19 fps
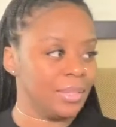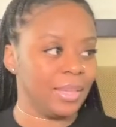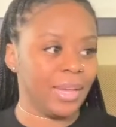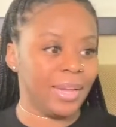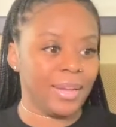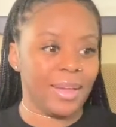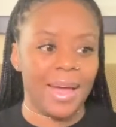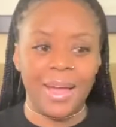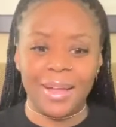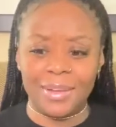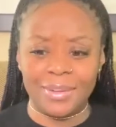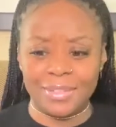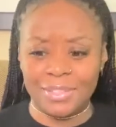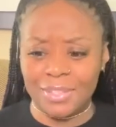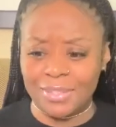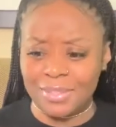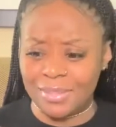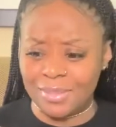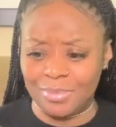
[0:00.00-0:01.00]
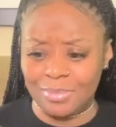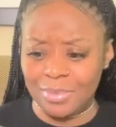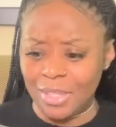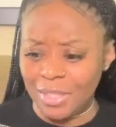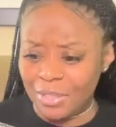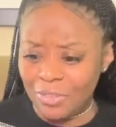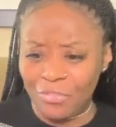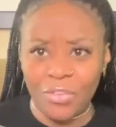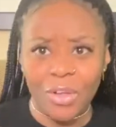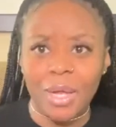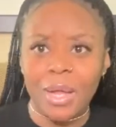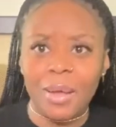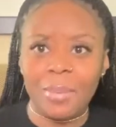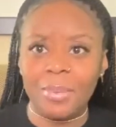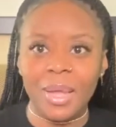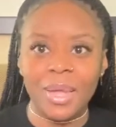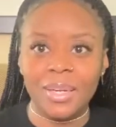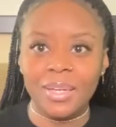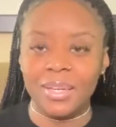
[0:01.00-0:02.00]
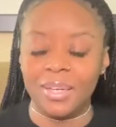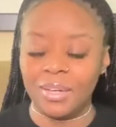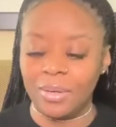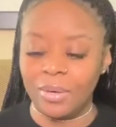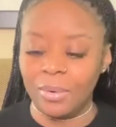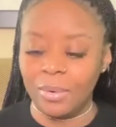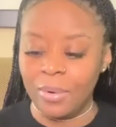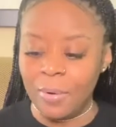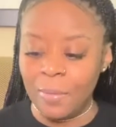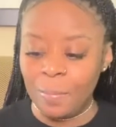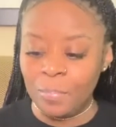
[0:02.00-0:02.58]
Like, I could just get the fuck up out of here.